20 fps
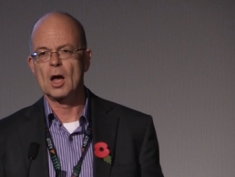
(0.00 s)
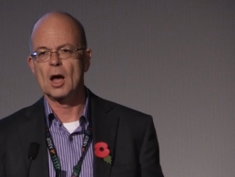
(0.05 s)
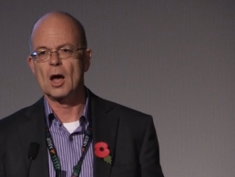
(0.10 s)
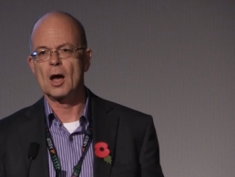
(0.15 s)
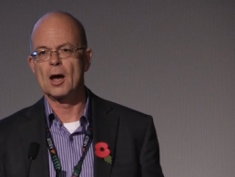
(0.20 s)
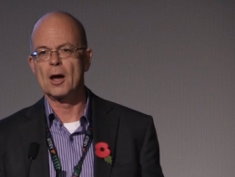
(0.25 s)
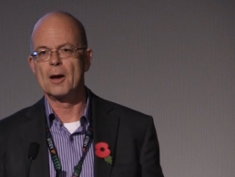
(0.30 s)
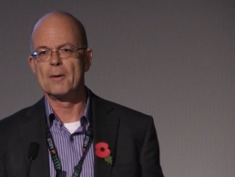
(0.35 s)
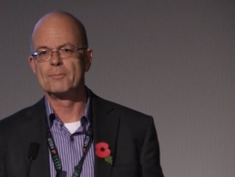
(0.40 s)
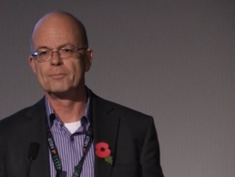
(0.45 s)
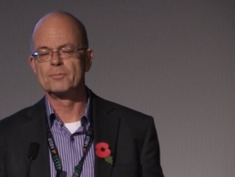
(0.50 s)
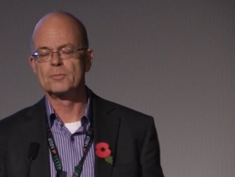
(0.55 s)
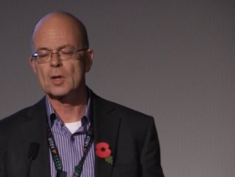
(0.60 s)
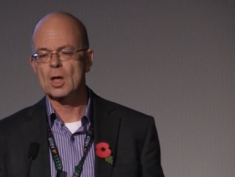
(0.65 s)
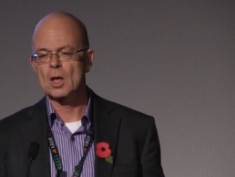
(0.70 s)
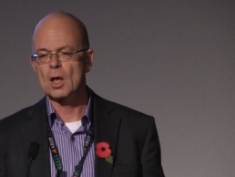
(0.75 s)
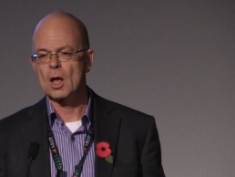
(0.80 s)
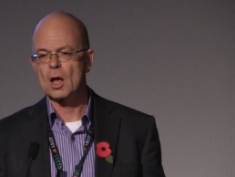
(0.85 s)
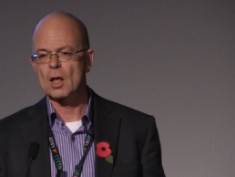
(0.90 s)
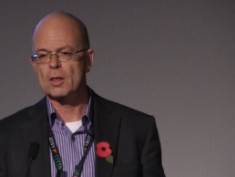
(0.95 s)

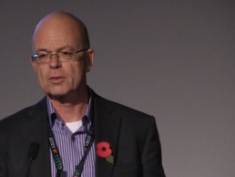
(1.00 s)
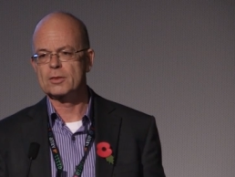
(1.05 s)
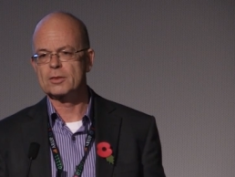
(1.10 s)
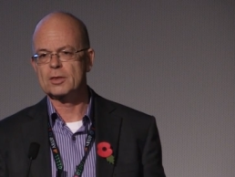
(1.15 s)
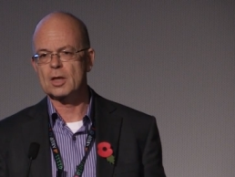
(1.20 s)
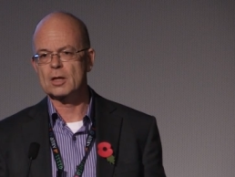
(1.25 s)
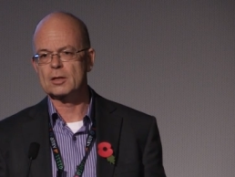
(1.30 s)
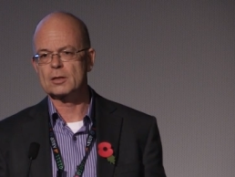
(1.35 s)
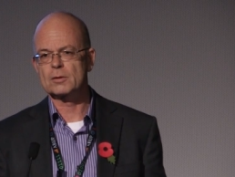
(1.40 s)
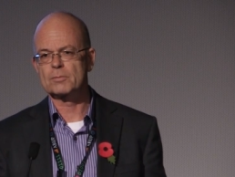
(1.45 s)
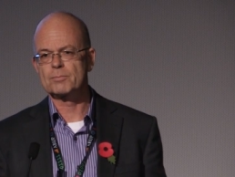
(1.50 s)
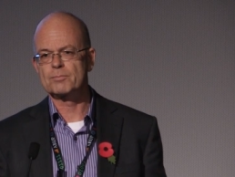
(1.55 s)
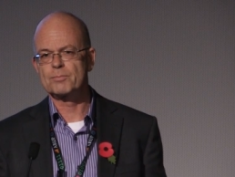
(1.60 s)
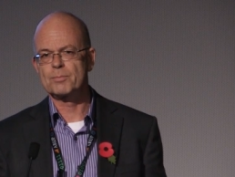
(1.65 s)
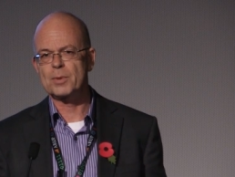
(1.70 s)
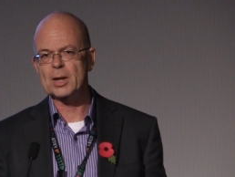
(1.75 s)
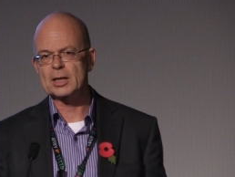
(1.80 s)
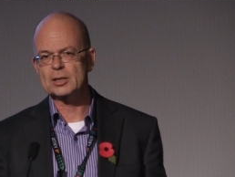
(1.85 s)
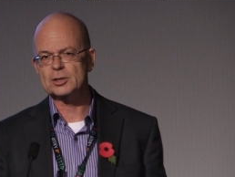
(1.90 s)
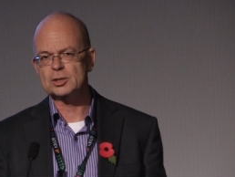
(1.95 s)
that
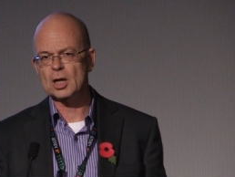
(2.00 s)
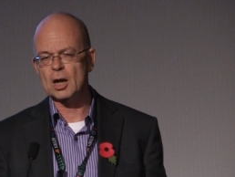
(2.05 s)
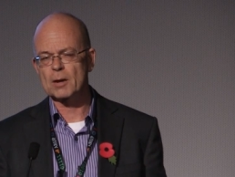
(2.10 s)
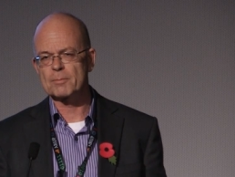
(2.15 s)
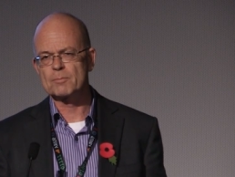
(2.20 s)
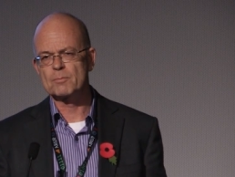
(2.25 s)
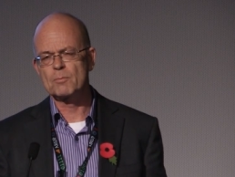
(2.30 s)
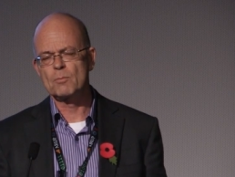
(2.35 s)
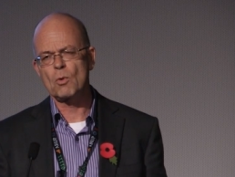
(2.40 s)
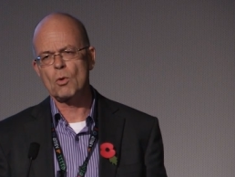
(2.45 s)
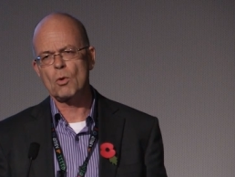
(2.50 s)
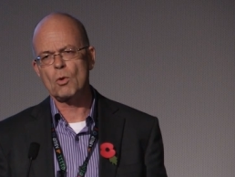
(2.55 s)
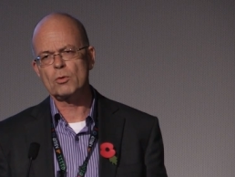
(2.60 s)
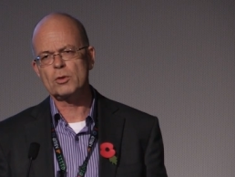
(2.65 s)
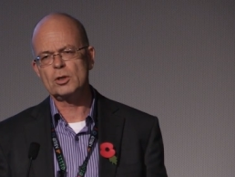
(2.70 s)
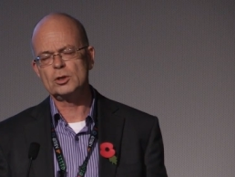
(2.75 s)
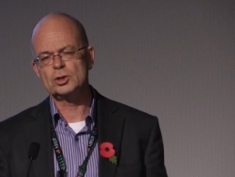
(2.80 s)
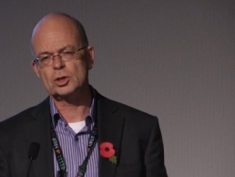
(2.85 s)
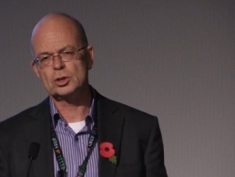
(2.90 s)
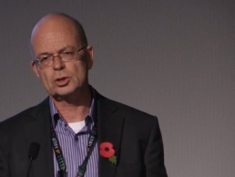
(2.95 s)
picks up more
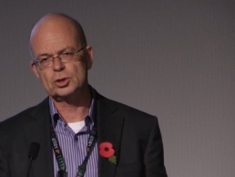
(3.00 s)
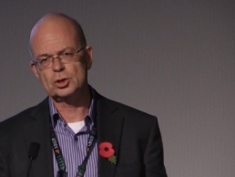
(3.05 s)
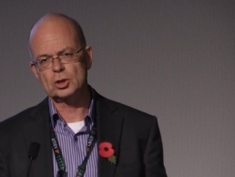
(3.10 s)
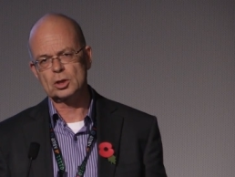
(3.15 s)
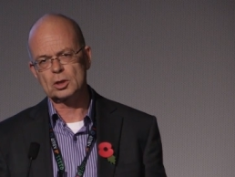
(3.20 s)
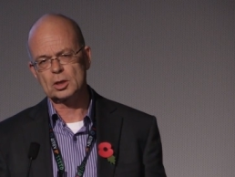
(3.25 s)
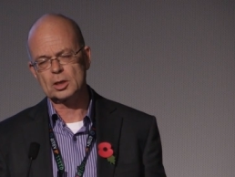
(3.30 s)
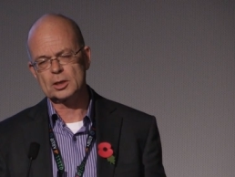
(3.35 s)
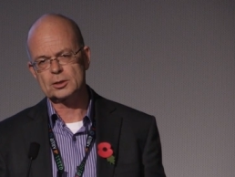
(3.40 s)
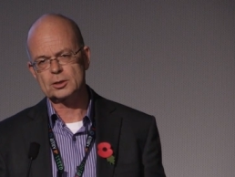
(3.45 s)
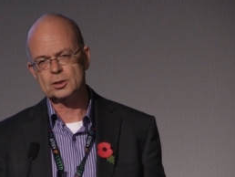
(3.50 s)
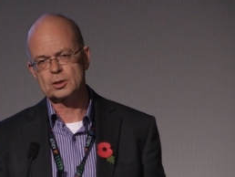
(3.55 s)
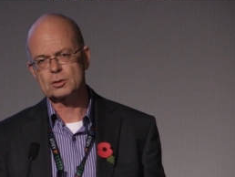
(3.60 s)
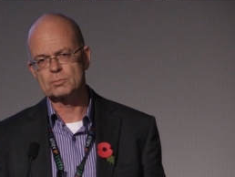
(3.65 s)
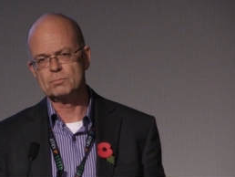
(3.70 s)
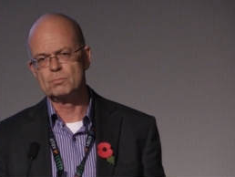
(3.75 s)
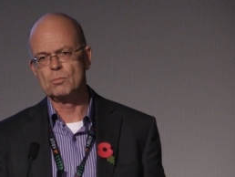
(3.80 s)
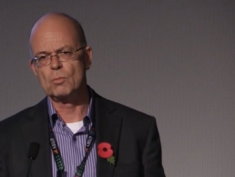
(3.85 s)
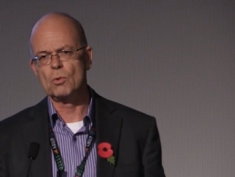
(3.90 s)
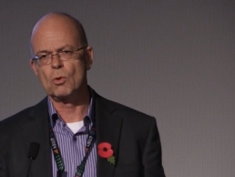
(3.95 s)
than just
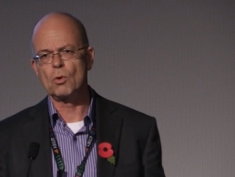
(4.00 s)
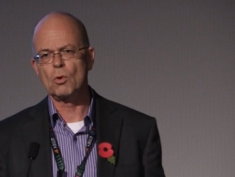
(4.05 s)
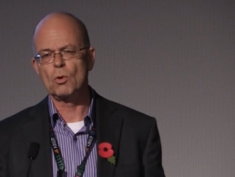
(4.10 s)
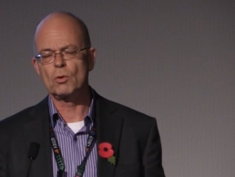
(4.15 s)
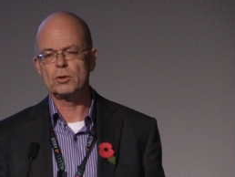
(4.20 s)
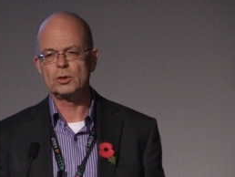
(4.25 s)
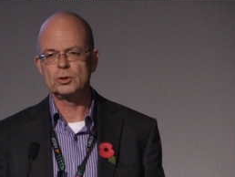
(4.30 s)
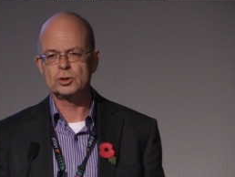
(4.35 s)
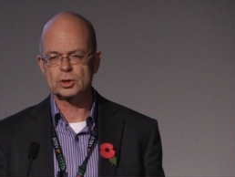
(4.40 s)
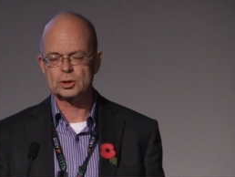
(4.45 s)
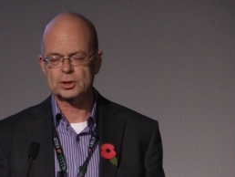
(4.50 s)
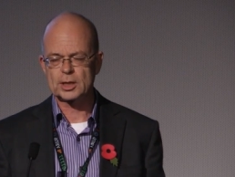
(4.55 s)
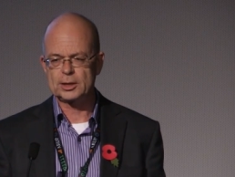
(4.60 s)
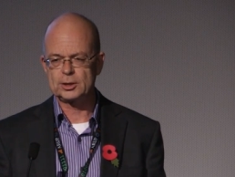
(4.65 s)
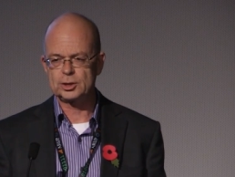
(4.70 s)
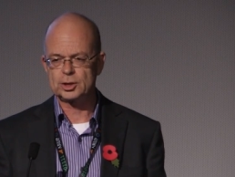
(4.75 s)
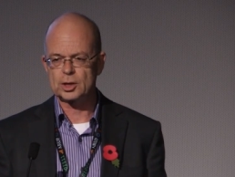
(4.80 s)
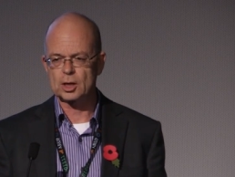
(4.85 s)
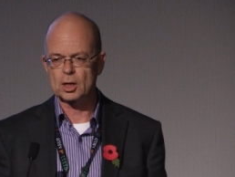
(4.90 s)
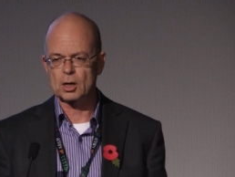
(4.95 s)
journalists, more than just
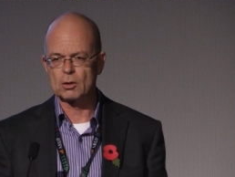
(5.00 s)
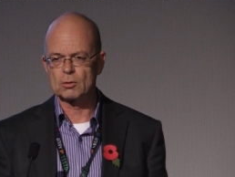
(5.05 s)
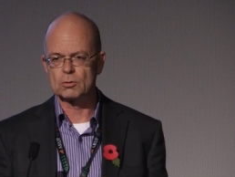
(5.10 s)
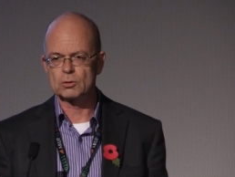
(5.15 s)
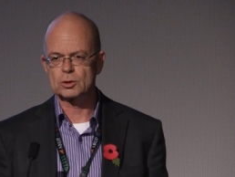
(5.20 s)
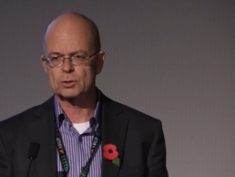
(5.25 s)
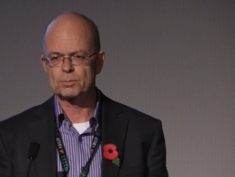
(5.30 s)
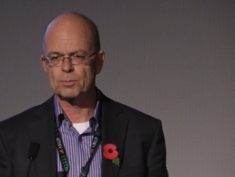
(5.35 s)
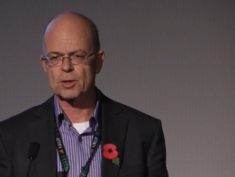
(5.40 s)
NGOs,